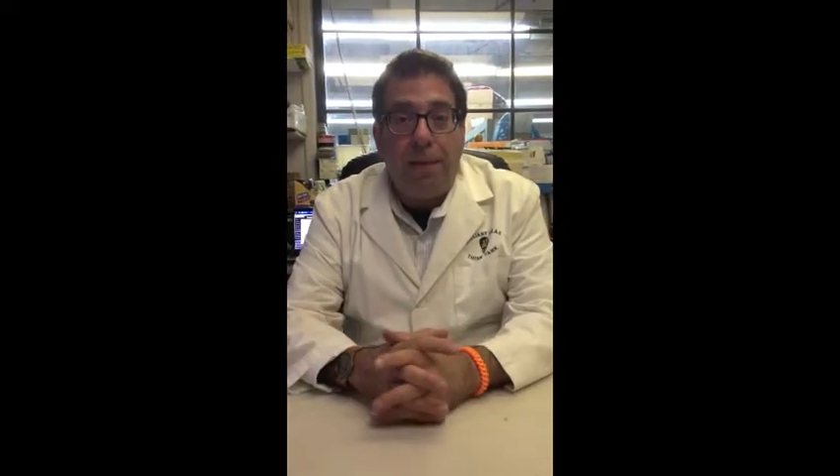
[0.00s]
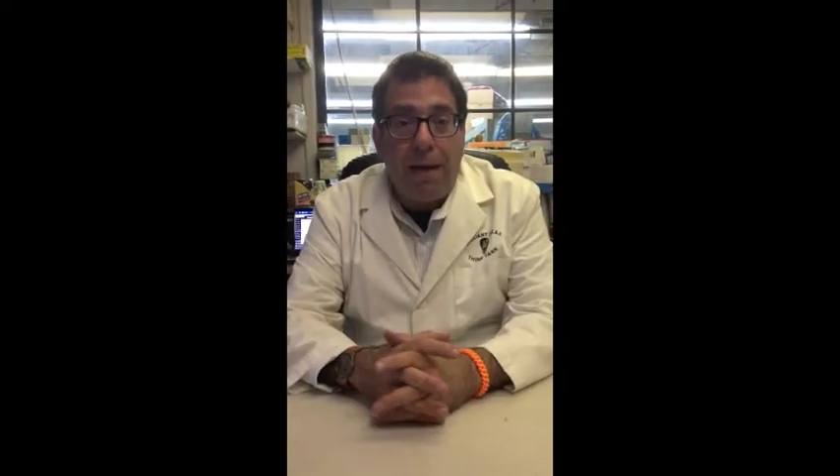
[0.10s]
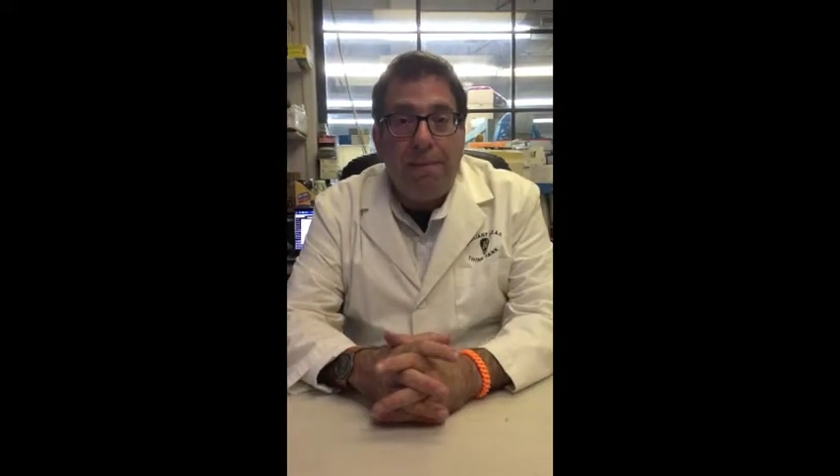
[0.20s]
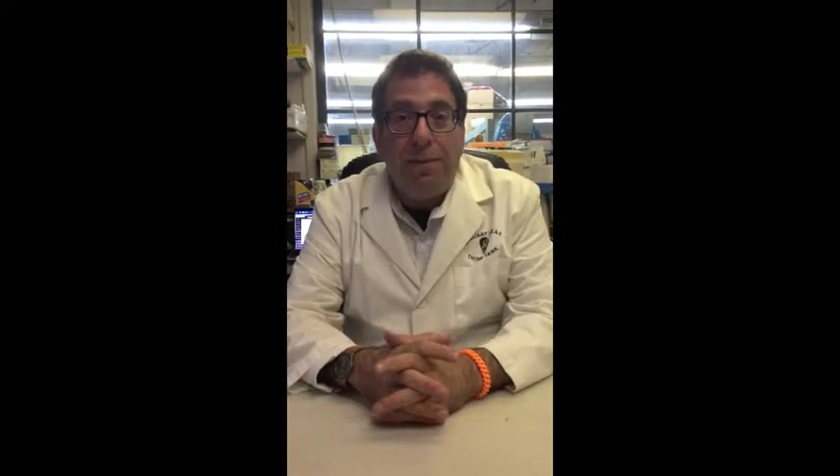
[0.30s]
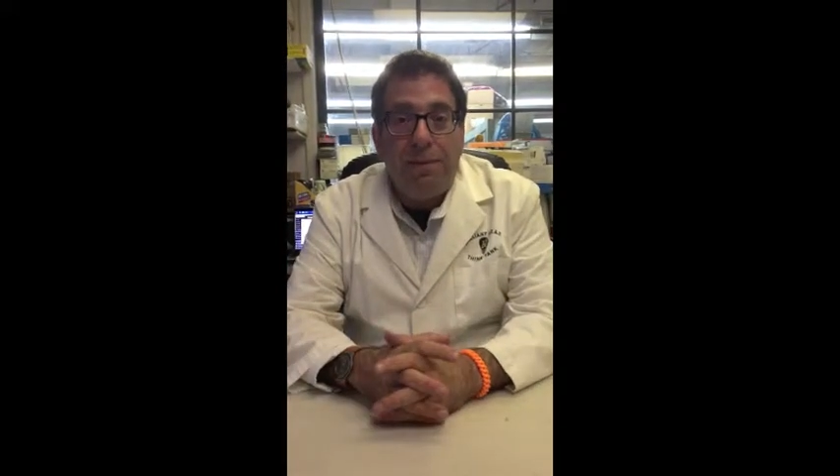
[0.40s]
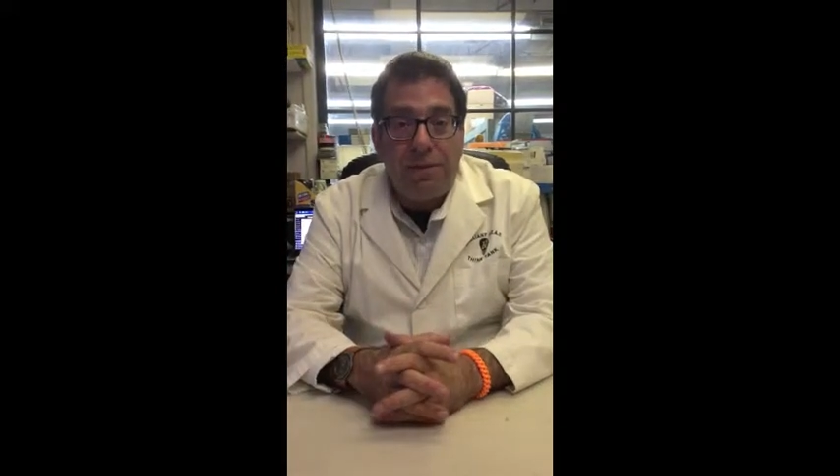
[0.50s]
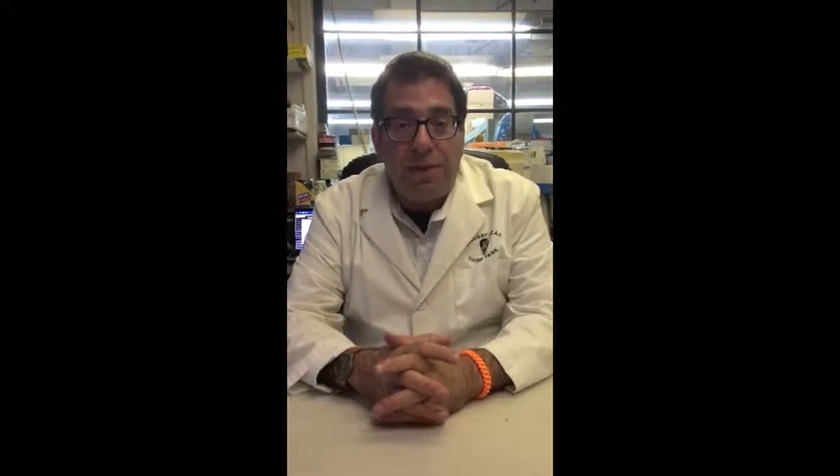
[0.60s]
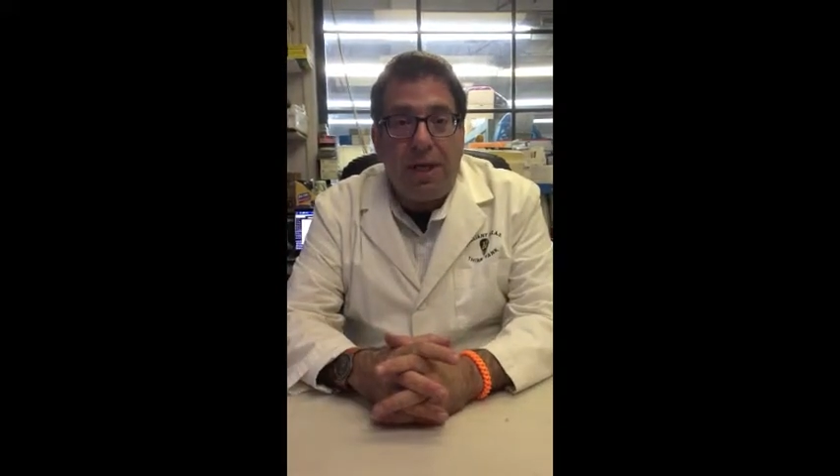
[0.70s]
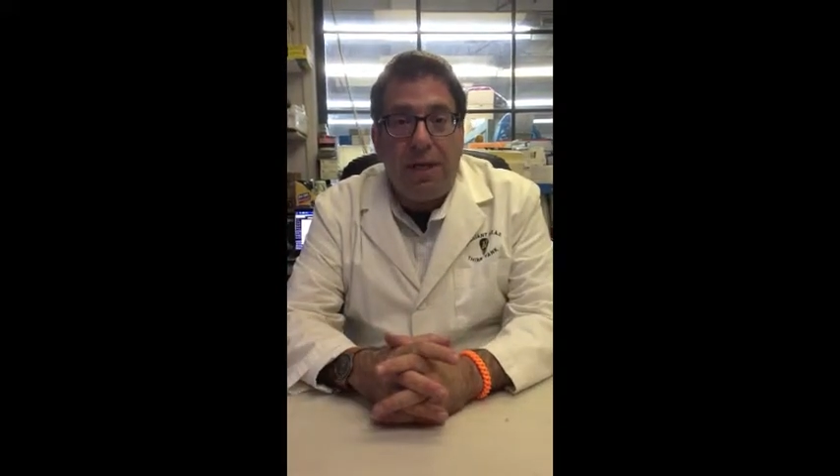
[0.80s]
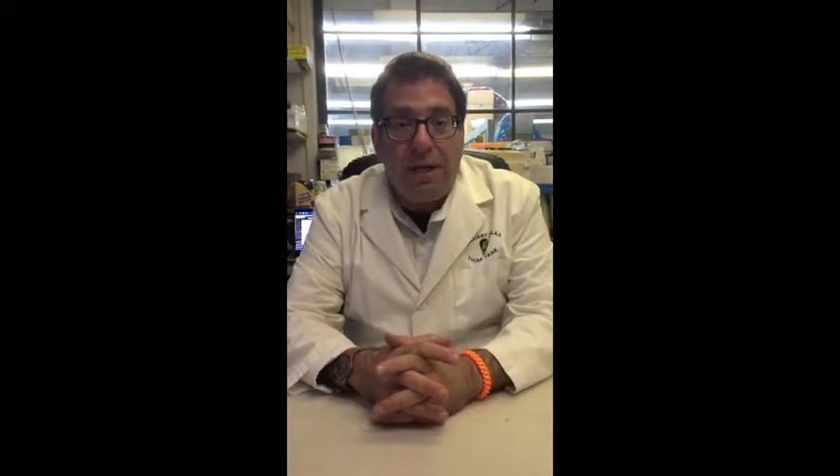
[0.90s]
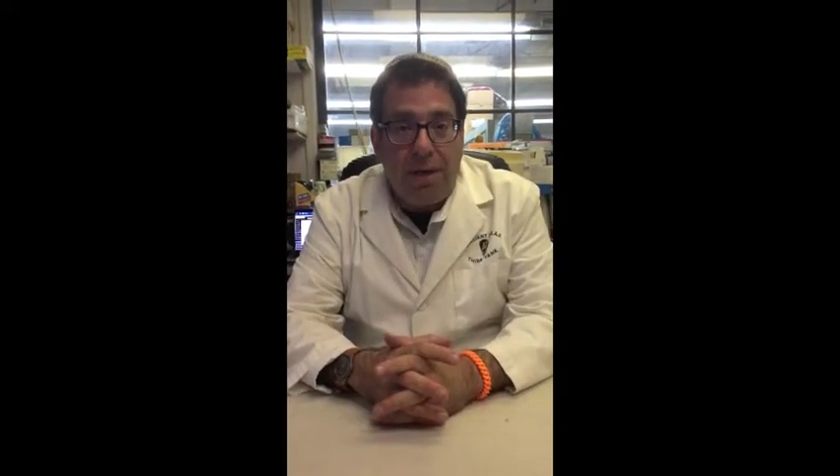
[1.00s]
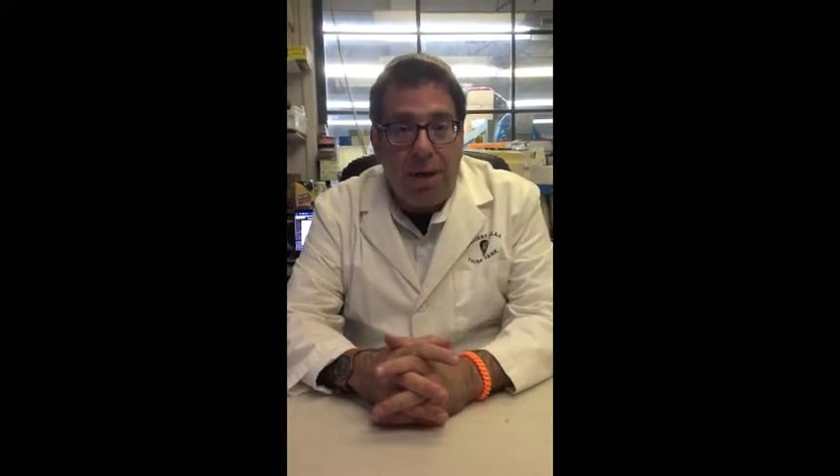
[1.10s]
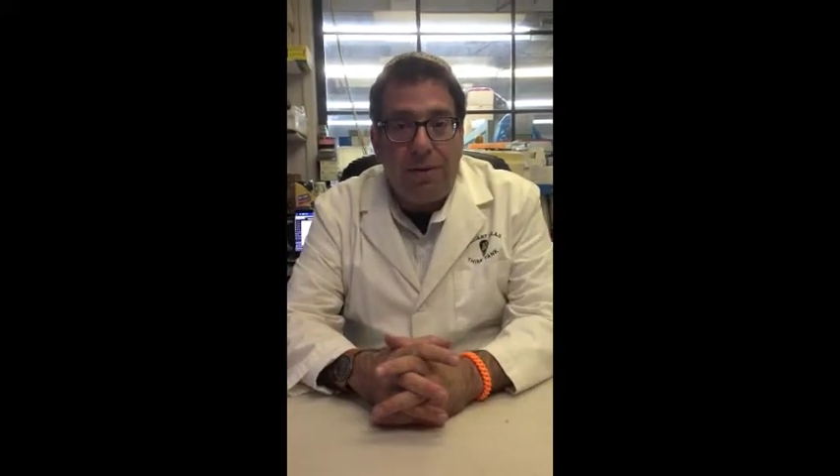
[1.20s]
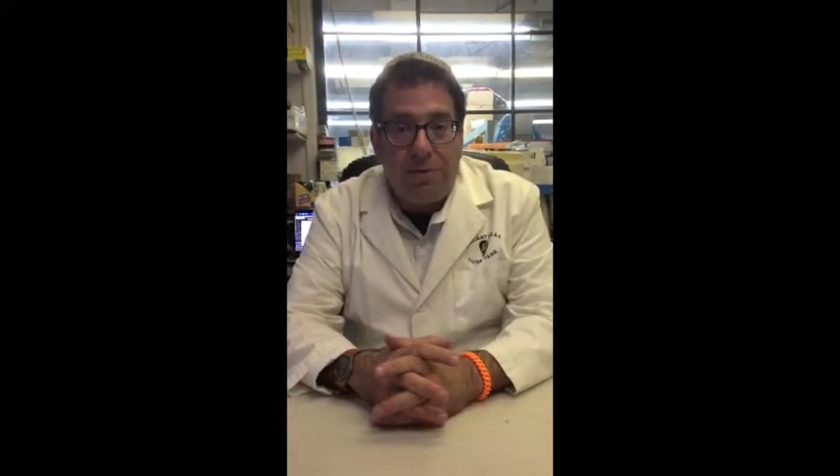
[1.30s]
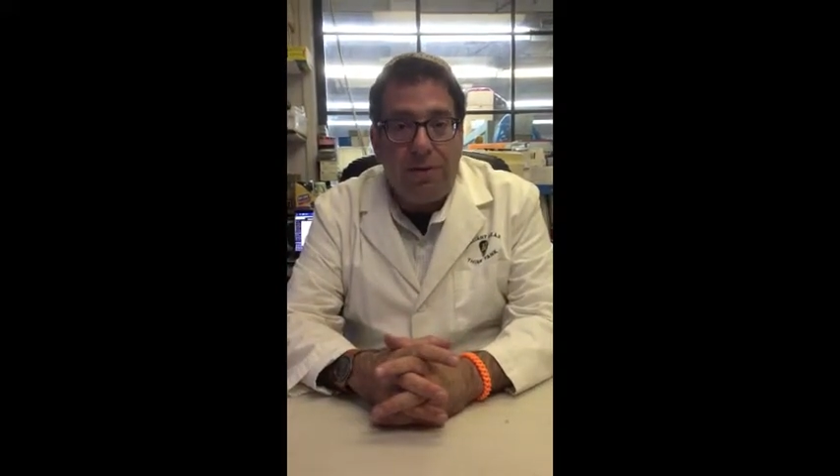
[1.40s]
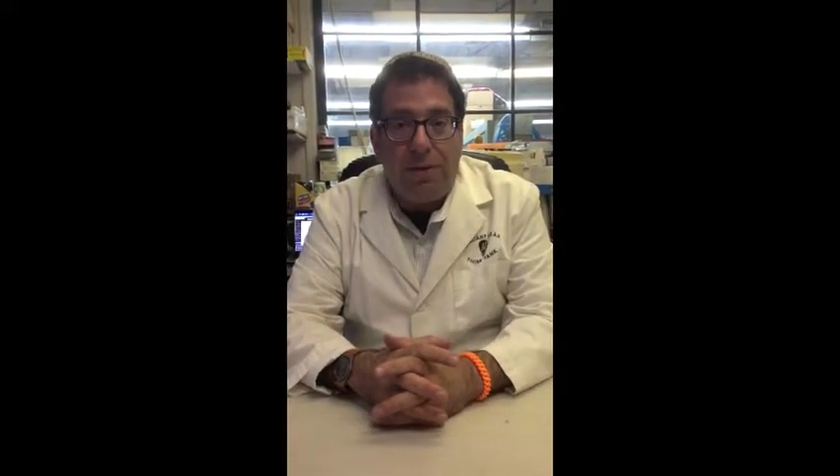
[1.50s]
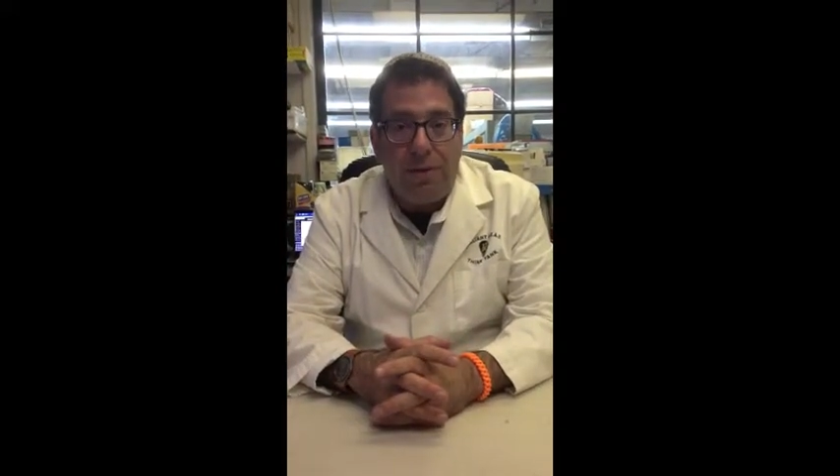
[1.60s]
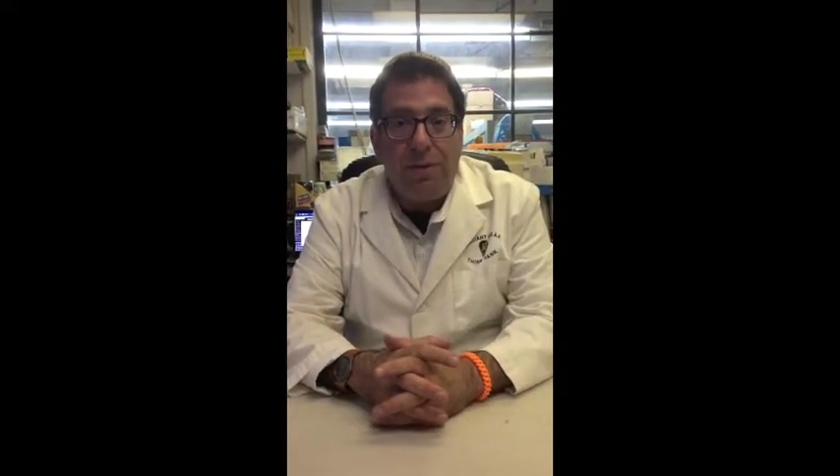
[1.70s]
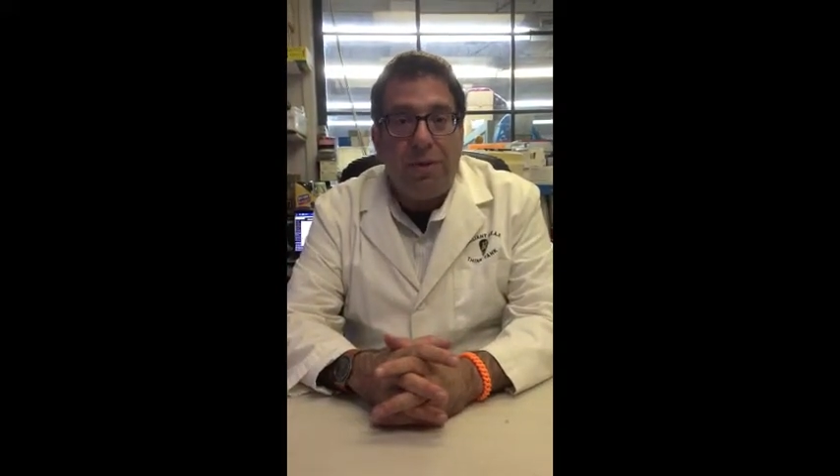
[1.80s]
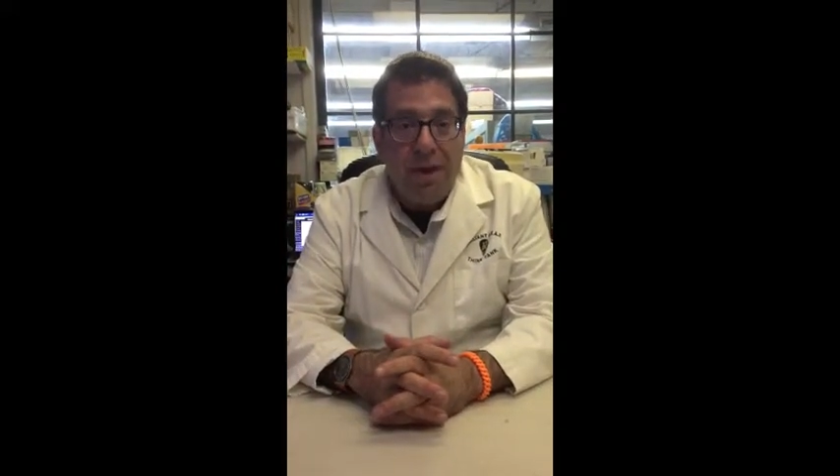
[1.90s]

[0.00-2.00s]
popular selling colored stone.